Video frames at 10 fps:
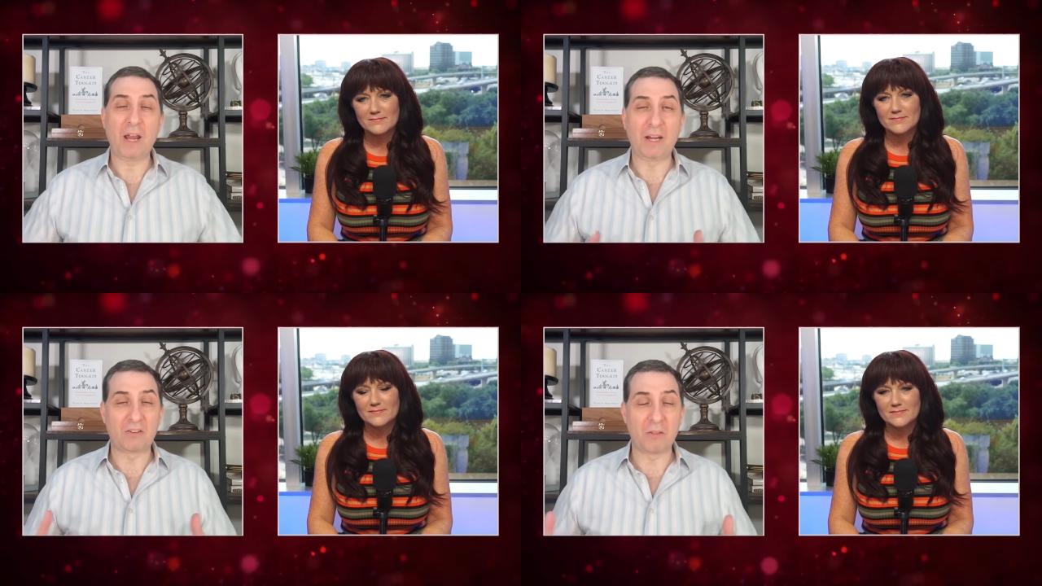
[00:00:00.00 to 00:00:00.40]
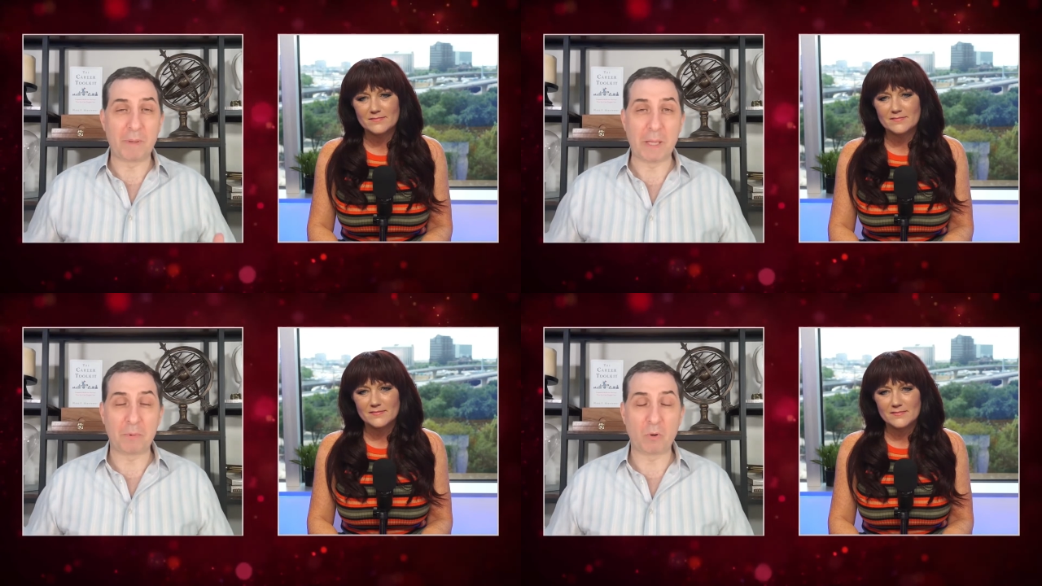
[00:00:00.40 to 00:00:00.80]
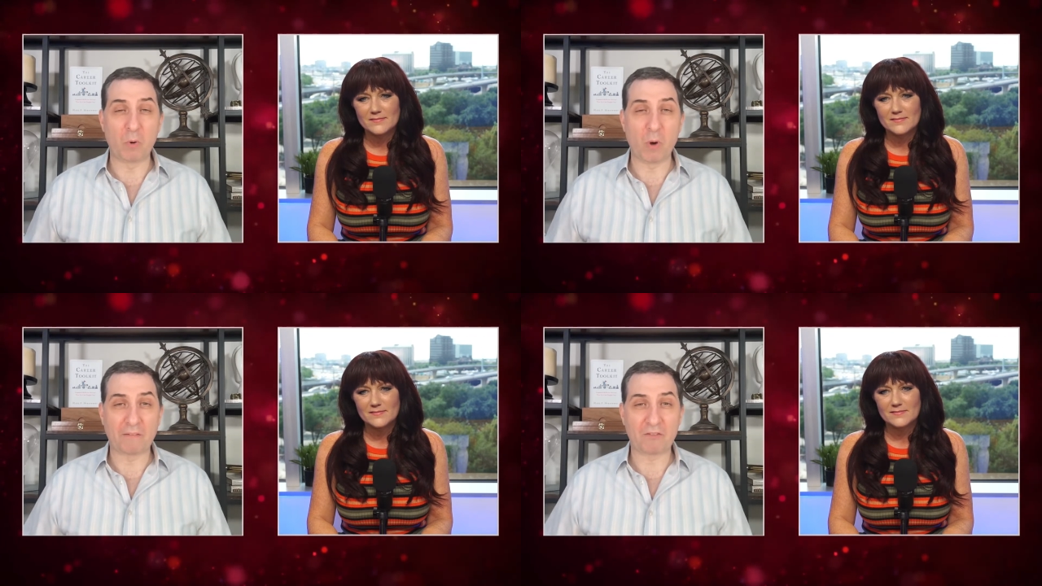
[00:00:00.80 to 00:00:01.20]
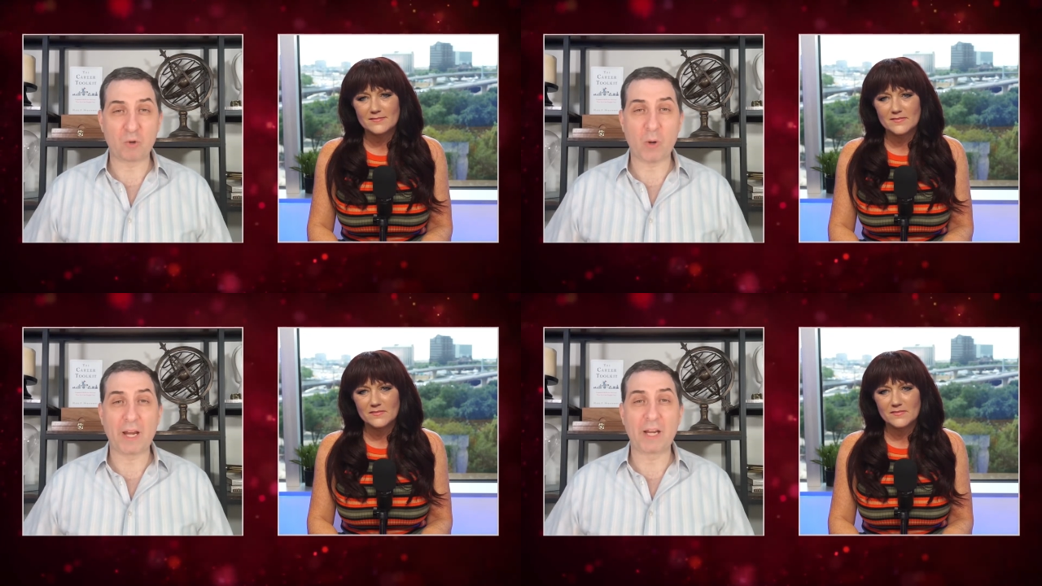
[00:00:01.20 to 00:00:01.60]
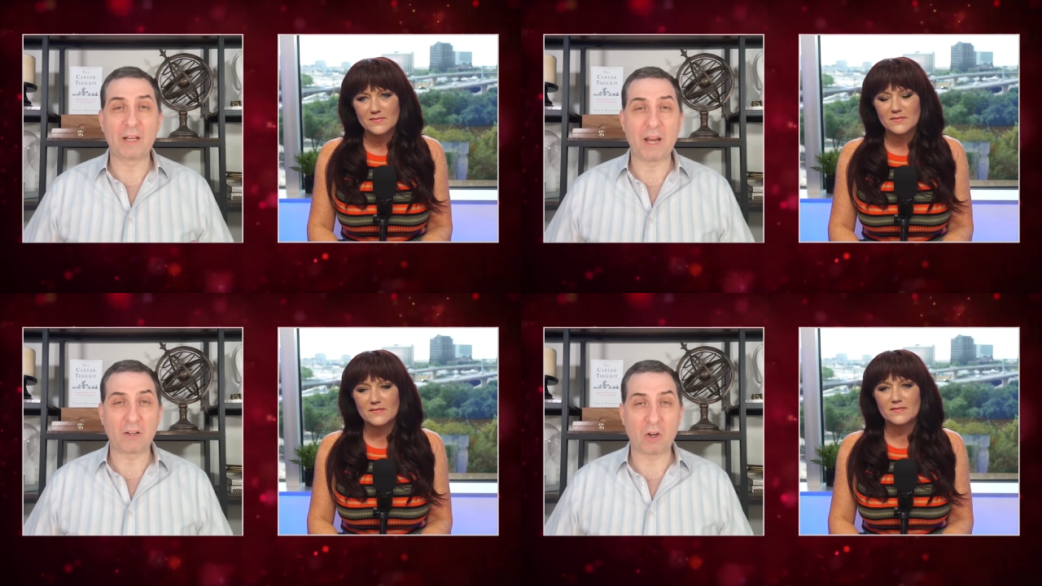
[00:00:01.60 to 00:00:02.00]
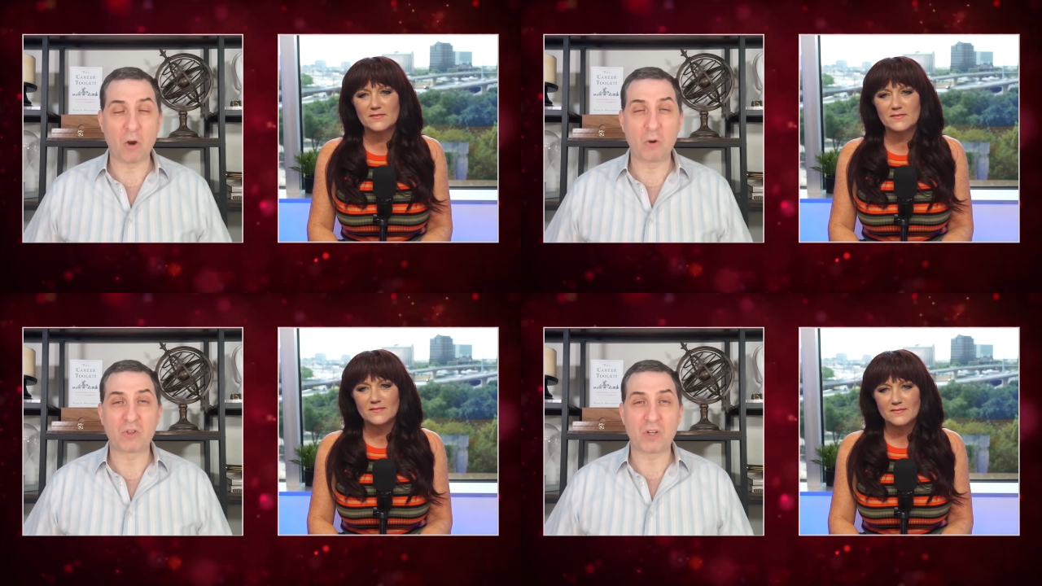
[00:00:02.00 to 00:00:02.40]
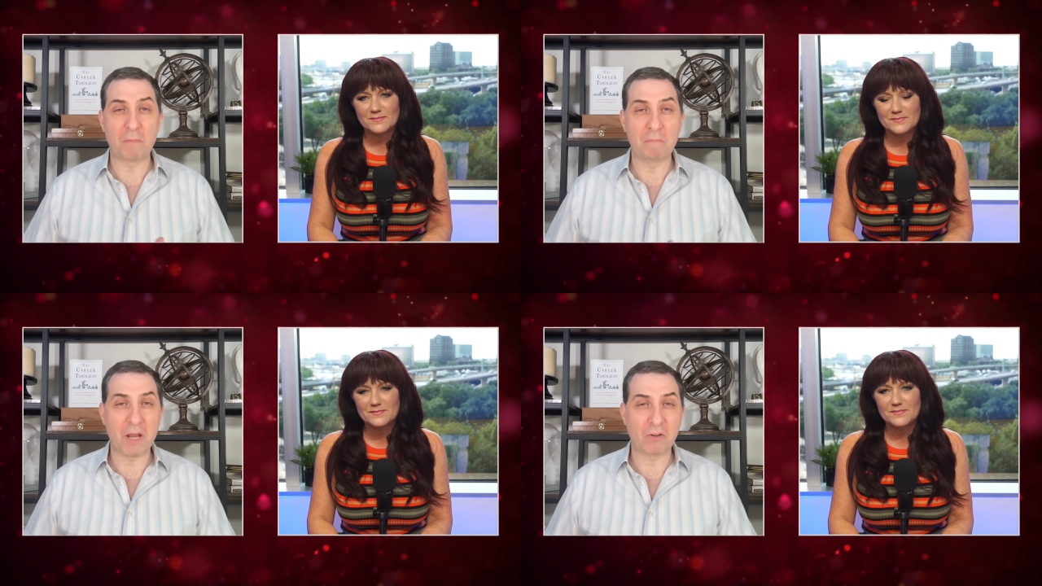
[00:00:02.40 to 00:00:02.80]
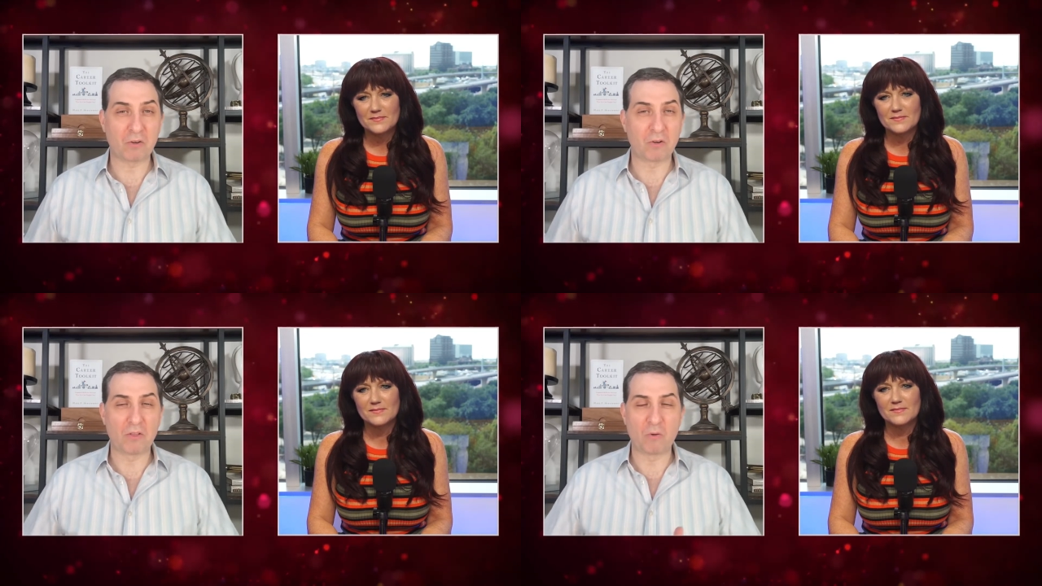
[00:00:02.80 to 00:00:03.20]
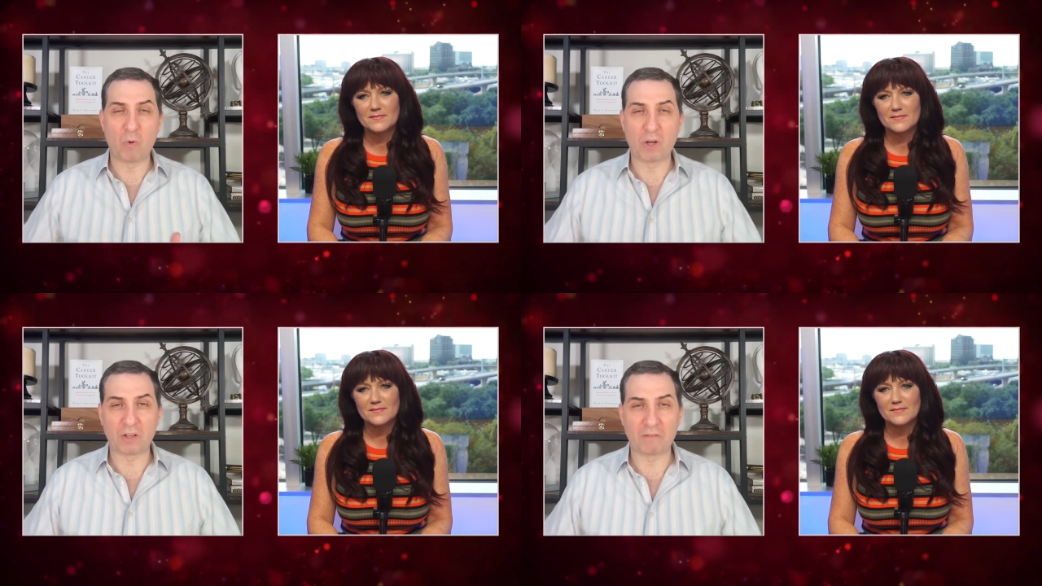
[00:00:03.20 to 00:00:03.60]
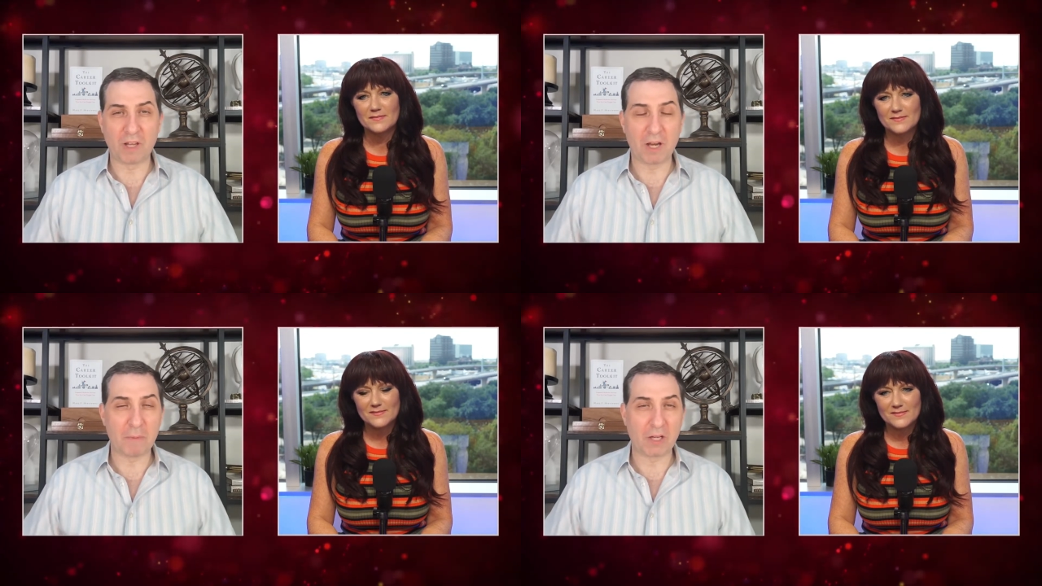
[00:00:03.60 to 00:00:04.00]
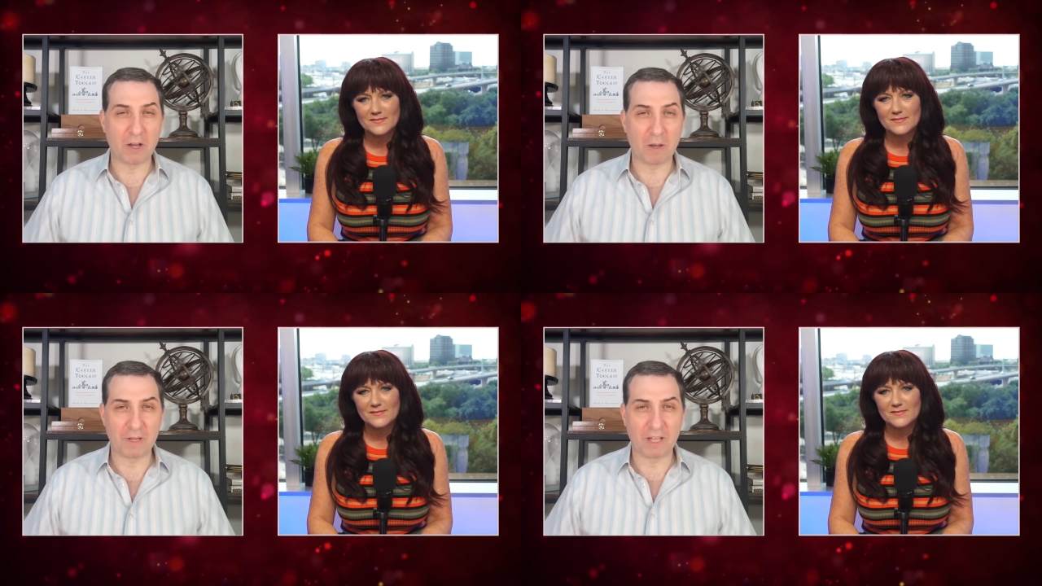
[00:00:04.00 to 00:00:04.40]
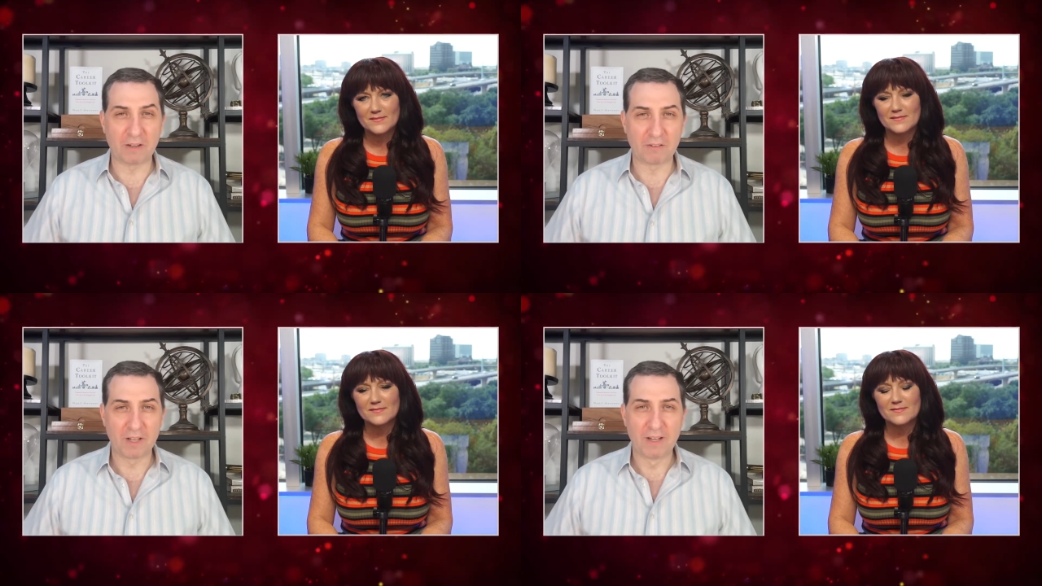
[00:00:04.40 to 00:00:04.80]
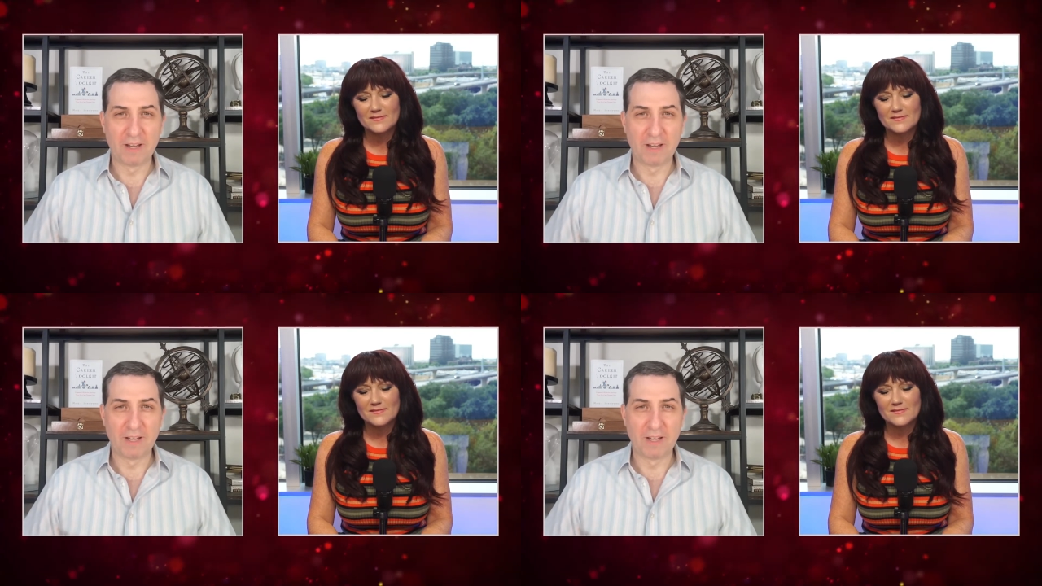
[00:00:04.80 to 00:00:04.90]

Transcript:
Speaker 1: It's the people who I have trained and coached and mentored, the ones I've led in my companies.